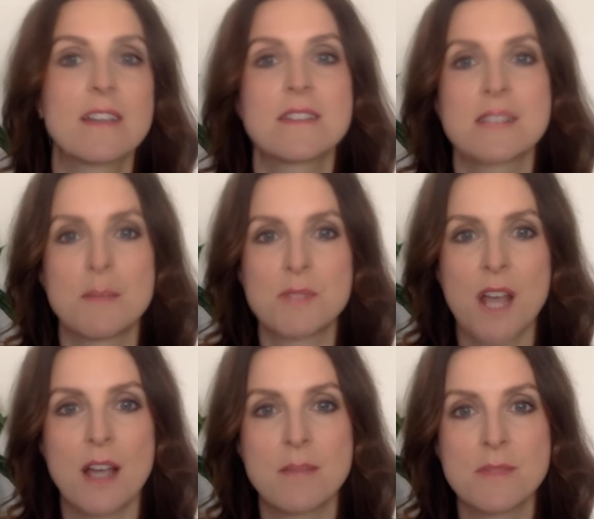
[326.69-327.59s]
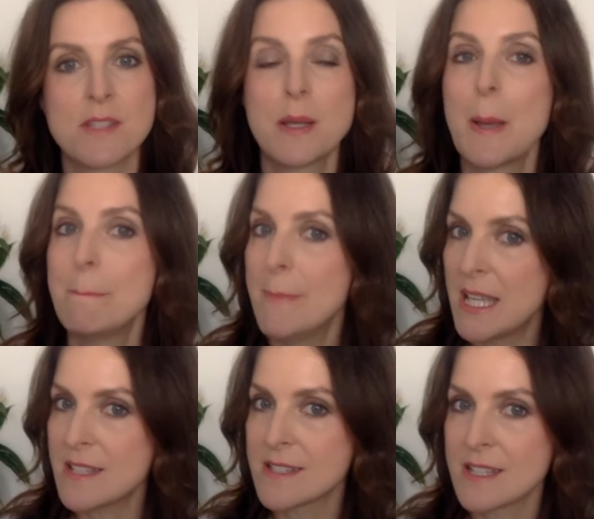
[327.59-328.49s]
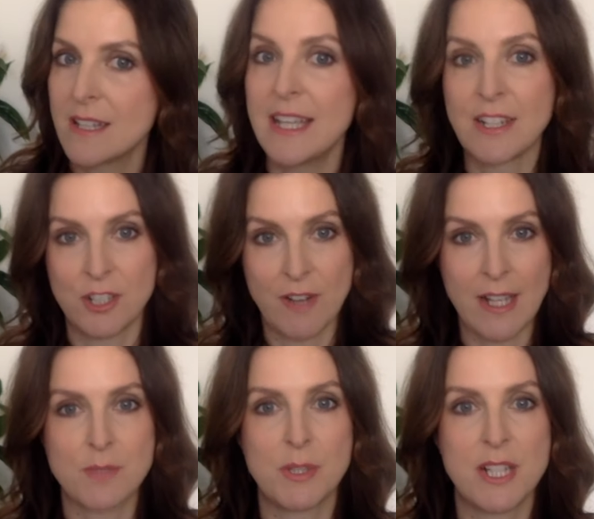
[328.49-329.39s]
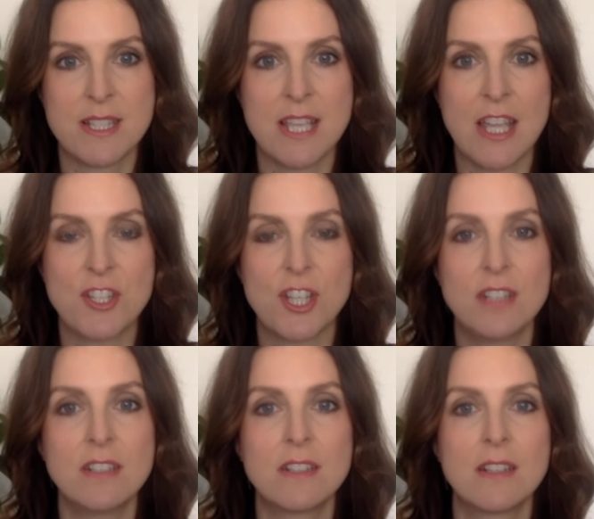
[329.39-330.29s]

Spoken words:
sometimes missed incorrect pronunciation